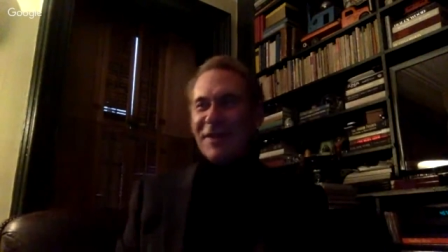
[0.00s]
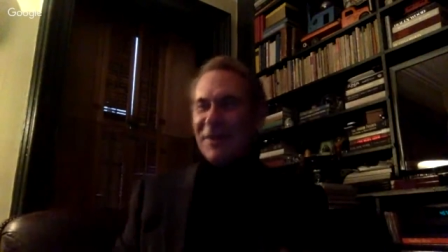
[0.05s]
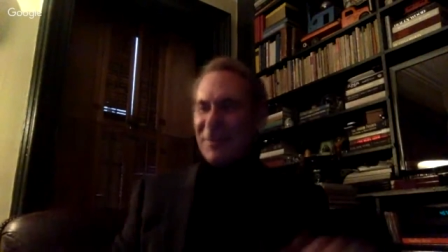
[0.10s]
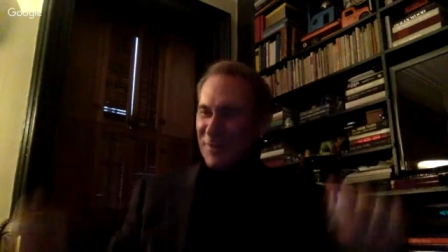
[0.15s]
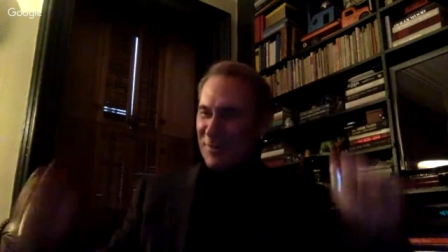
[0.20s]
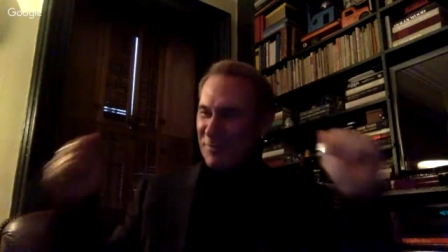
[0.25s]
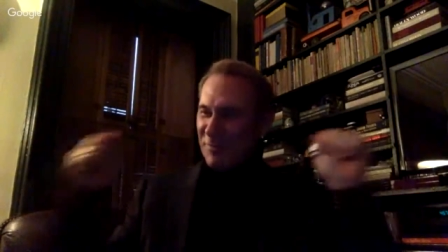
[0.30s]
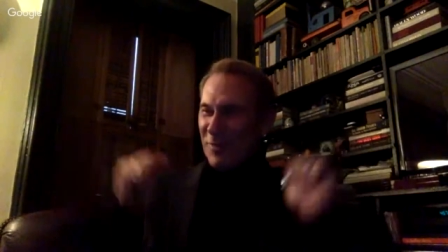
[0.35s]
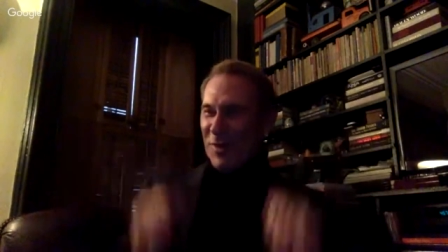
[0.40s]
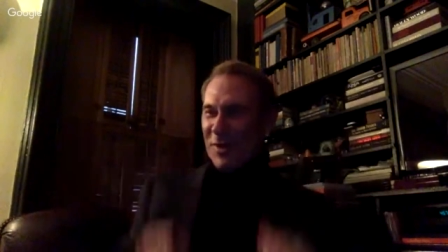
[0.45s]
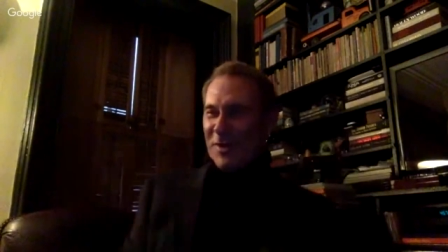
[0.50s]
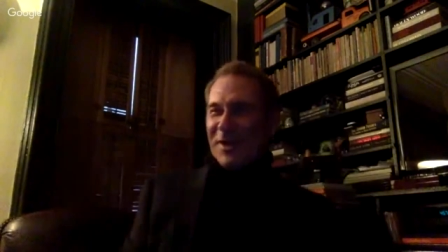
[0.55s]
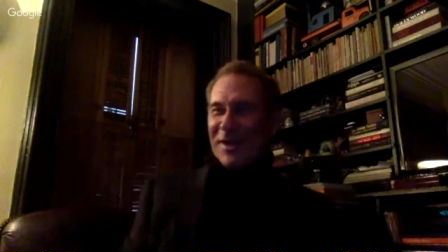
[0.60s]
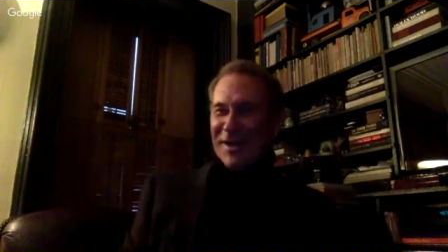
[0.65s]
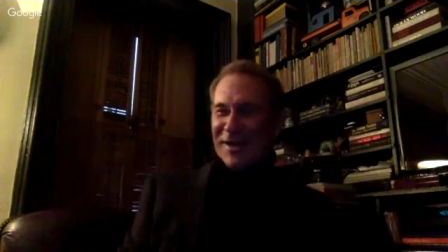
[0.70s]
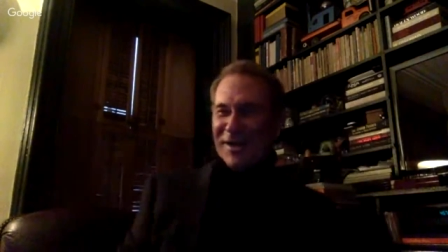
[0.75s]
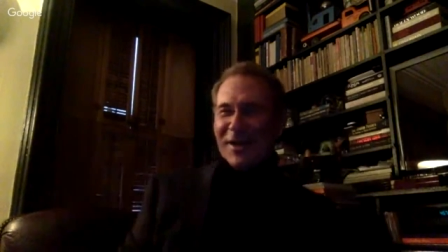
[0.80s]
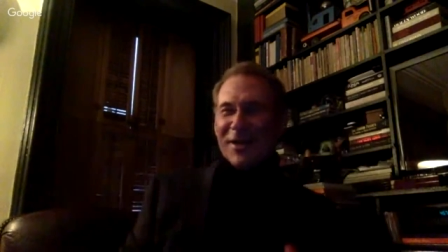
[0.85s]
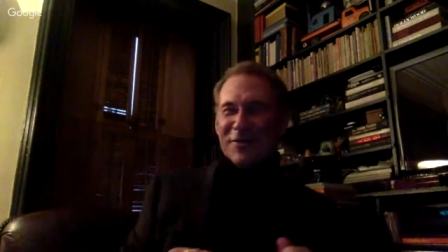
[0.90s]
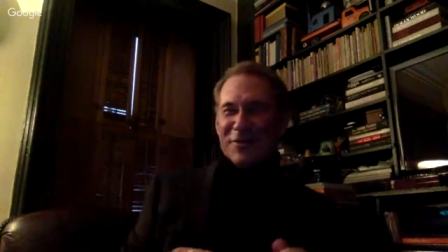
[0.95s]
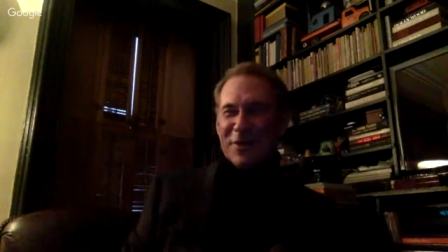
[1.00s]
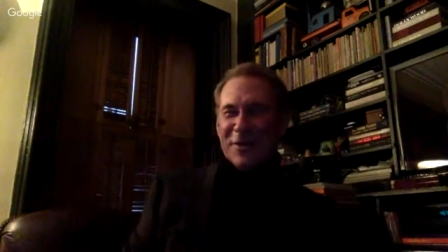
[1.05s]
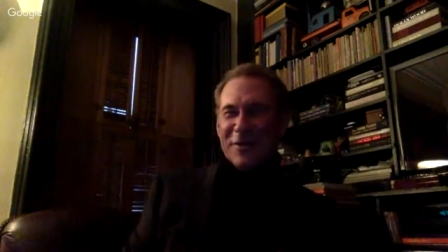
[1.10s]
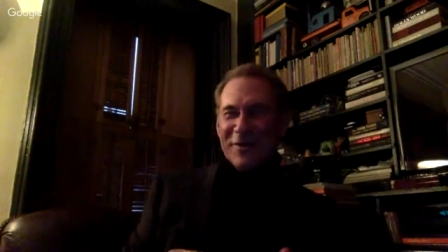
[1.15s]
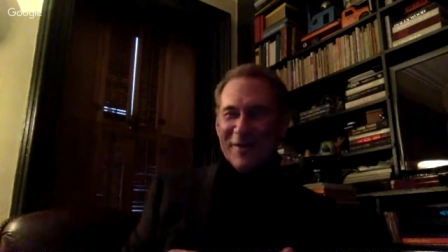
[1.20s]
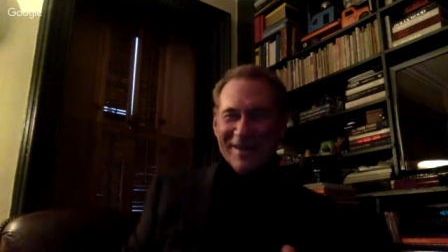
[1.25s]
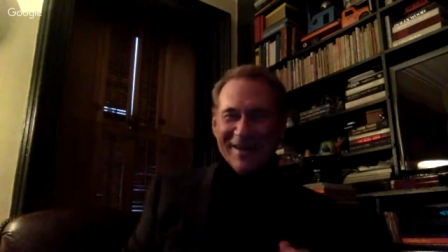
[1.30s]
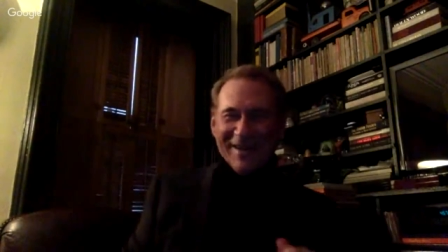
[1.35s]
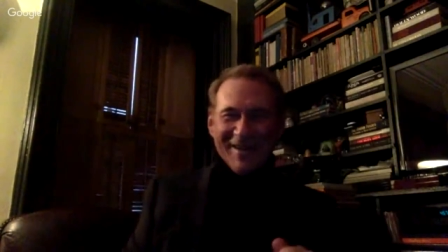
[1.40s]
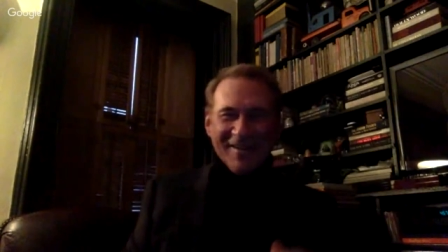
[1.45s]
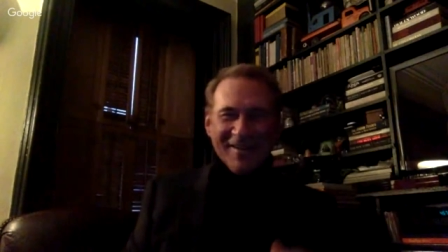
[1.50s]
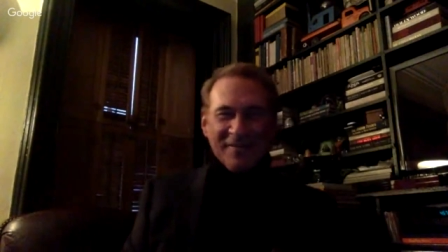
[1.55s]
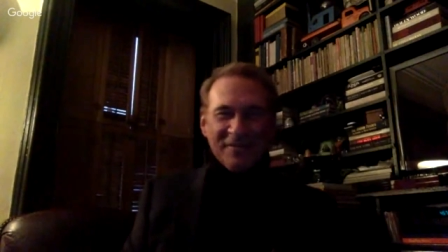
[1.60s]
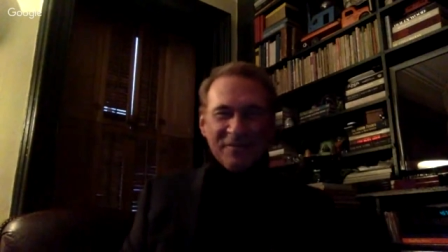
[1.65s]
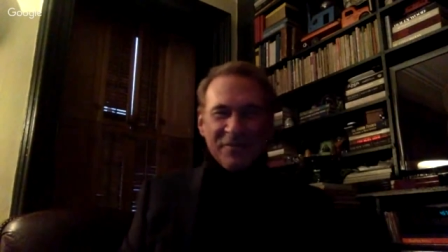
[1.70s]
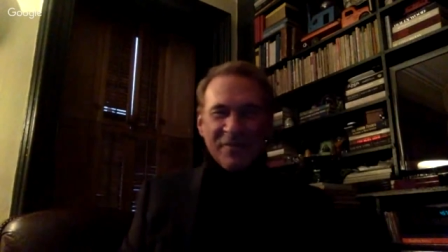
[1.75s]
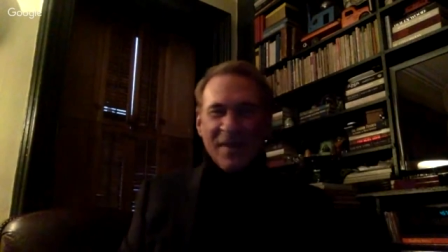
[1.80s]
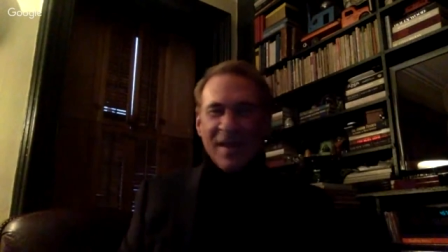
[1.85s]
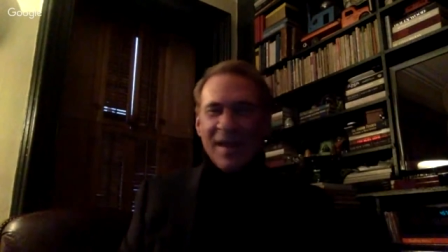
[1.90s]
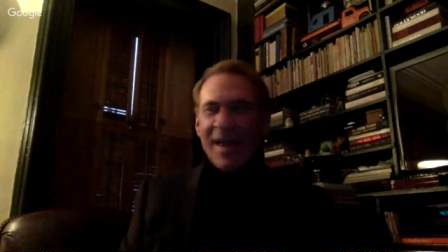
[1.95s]
even more than he loved women,
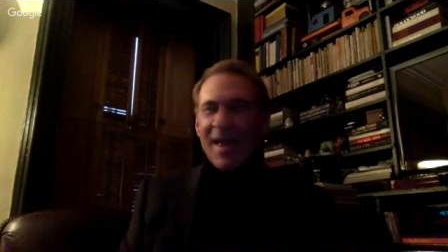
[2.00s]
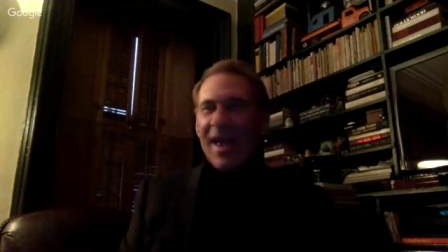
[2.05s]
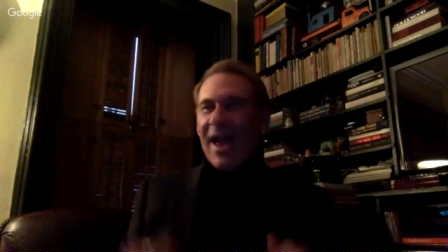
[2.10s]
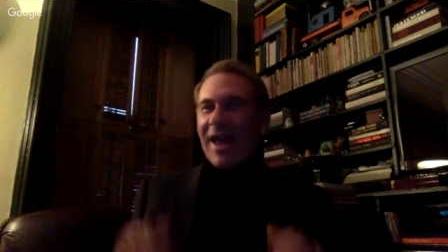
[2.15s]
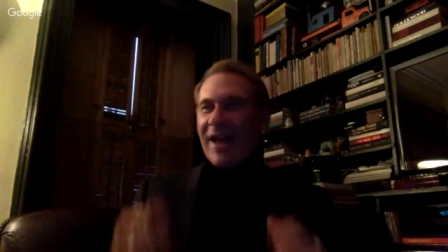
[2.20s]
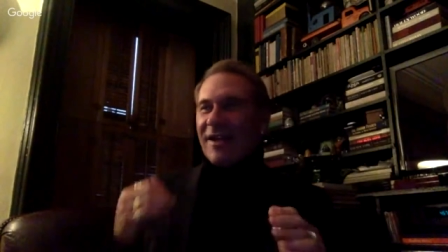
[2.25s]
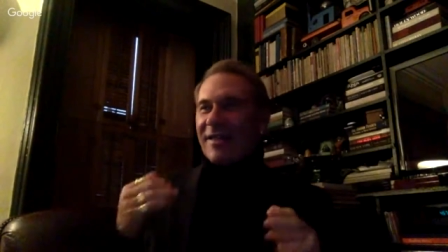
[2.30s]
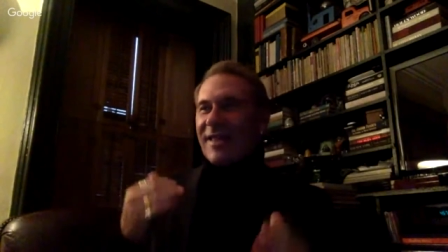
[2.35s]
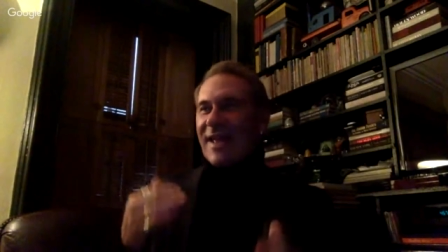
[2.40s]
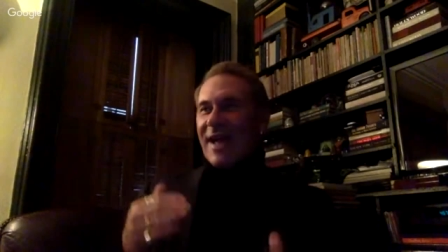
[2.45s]
and at